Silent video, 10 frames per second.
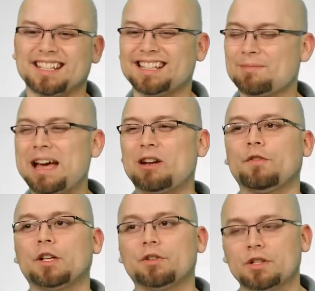It doesn't matter if
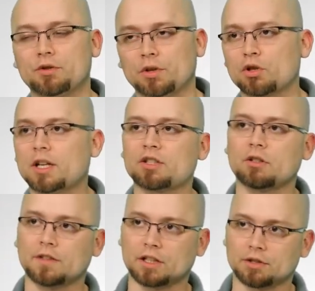it goes into a trust or
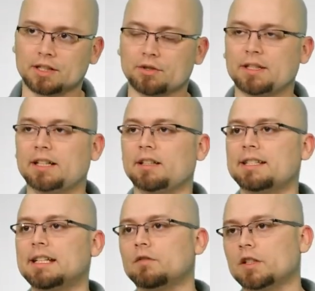if it goes into an
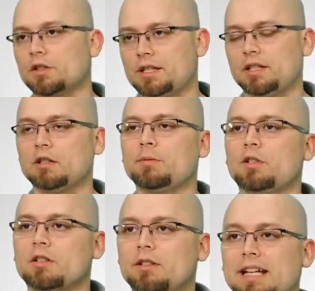LLC or if it goes into your
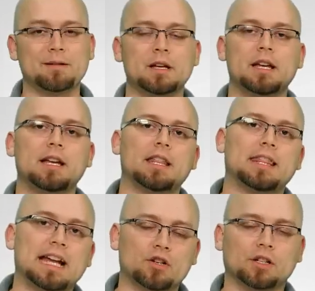personal name,
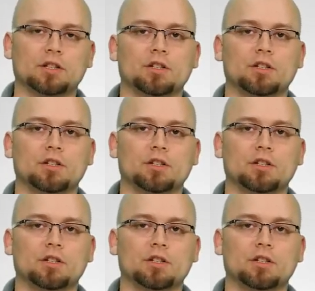that triggers the due